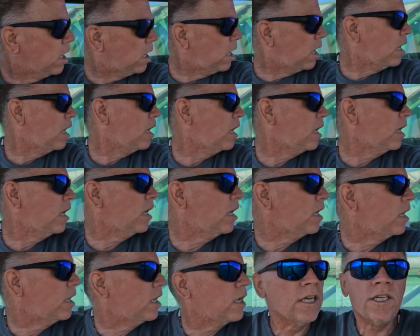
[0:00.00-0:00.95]

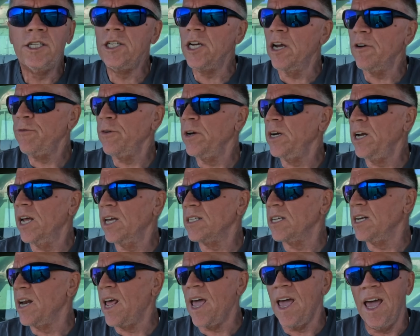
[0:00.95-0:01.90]
Ah, Jeffrey
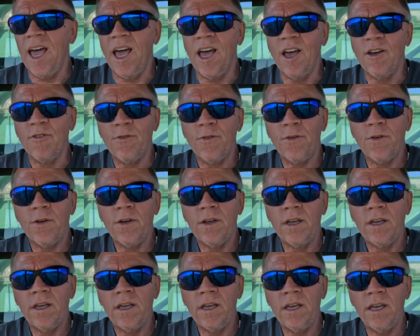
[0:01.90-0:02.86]
doesn't have
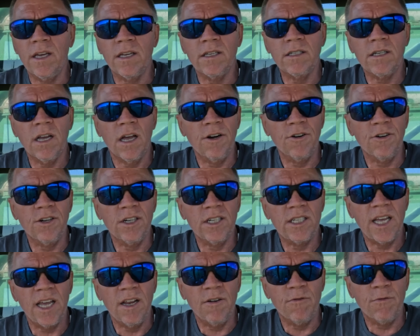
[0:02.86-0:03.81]
his
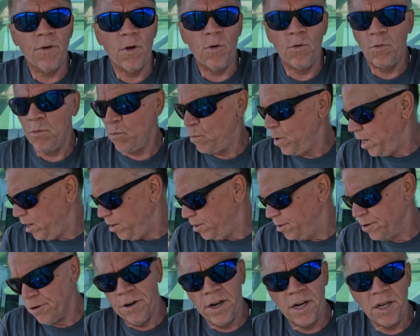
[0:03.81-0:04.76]
110 volt
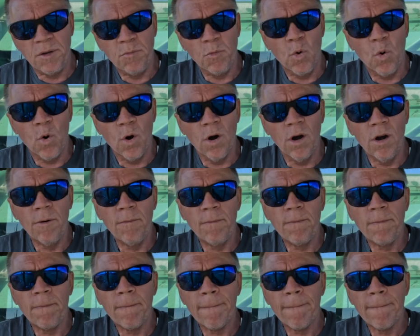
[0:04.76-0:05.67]
welder anymore.